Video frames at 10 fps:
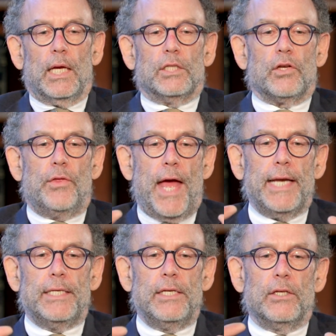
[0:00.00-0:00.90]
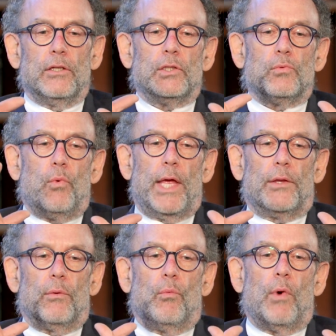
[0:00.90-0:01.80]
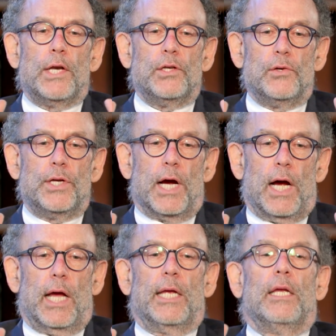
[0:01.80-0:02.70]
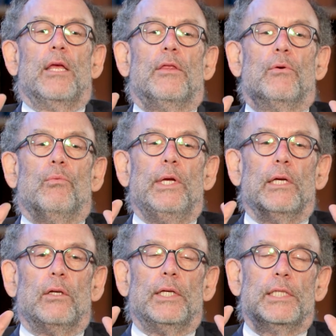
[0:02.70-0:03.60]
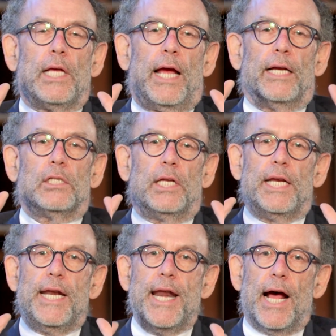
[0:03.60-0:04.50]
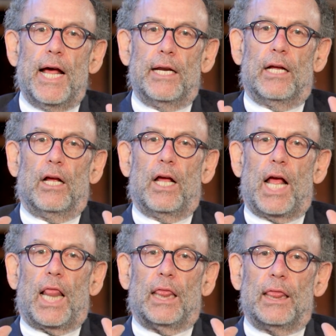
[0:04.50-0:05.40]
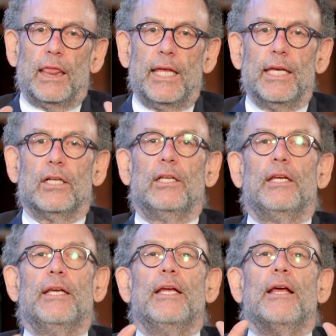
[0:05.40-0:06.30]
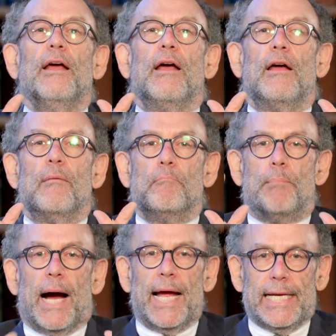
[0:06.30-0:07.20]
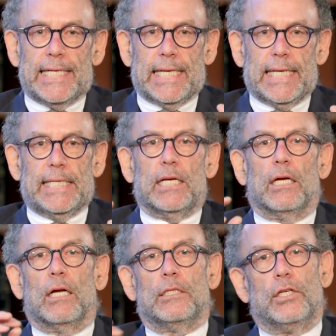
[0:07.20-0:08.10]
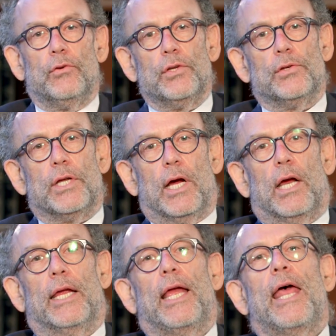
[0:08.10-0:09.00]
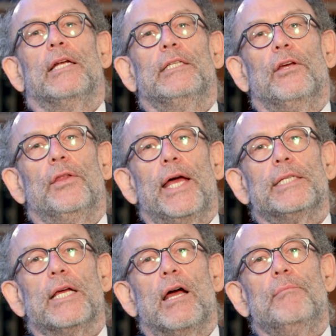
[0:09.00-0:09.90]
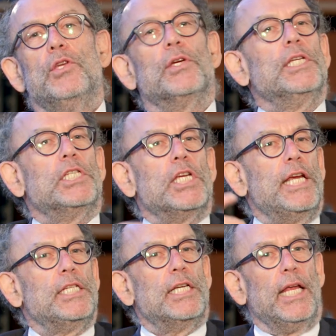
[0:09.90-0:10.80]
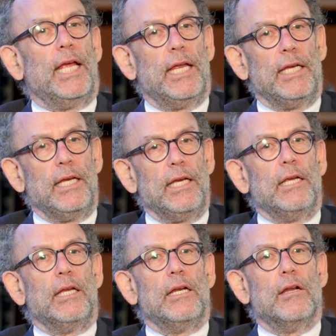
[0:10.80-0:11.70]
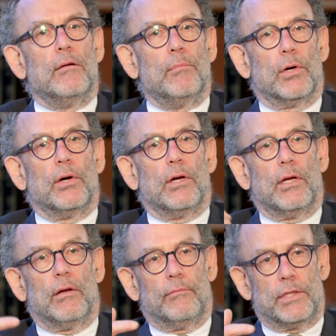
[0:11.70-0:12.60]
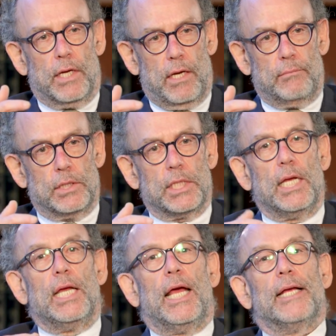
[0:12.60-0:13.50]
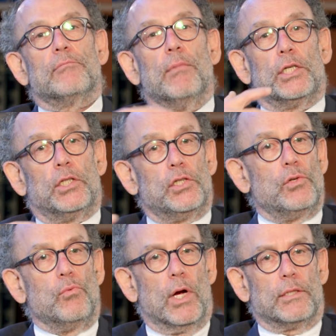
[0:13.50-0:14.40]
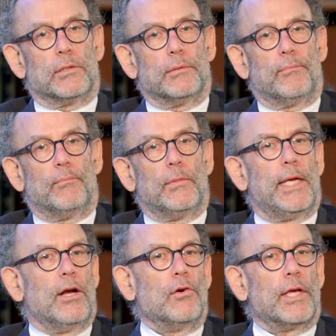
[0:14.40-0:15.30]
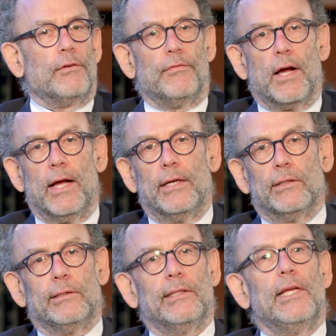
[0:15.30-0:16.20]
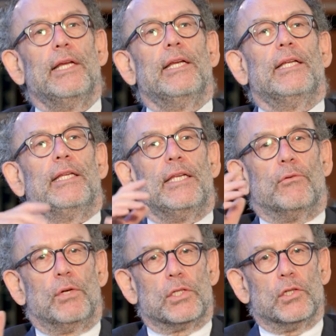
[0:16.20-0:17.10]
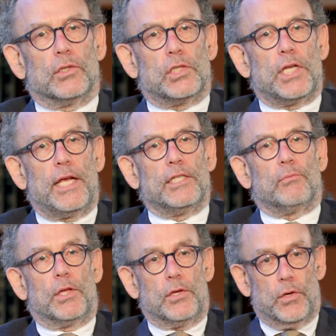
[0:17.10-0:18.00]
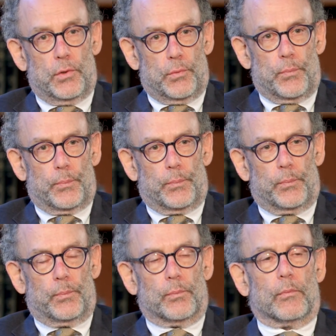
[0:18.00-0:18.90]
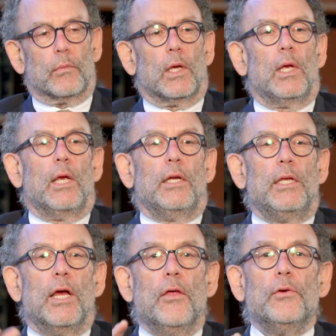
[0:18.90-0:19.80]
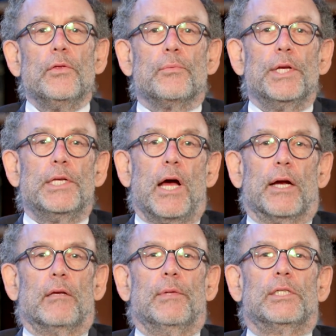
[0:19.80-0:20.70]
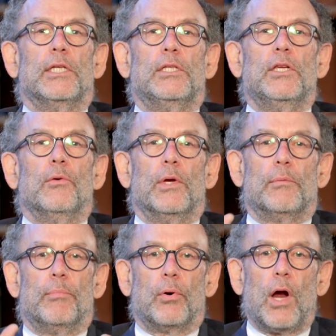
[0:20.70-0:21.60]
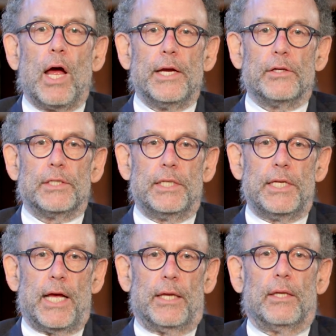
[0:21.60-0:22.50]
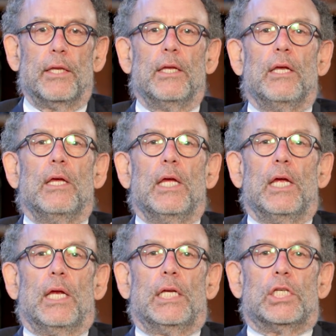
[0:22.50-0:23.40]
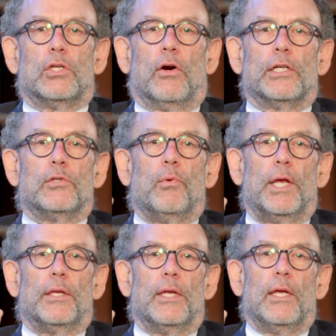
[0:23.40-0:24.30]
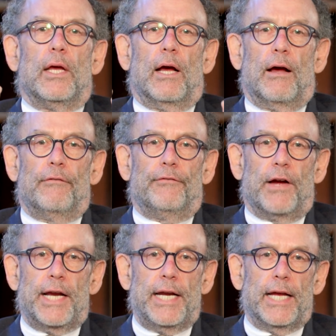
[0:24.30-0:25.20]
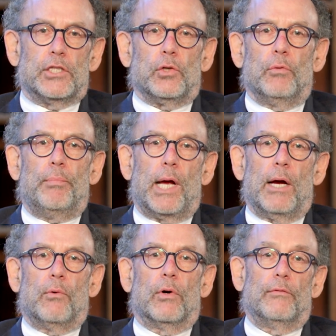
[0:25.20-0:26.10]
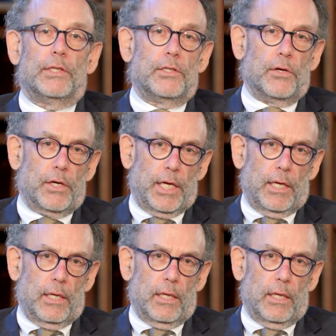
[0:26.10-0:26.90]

So that deals with when you die. The will is actually not legally binding until you die. And until that time, you can change it any number of times as much as you want. They don't get filed. The original stays with you. The other 3 documents that deal with prior to death starts with a financial power of attorney.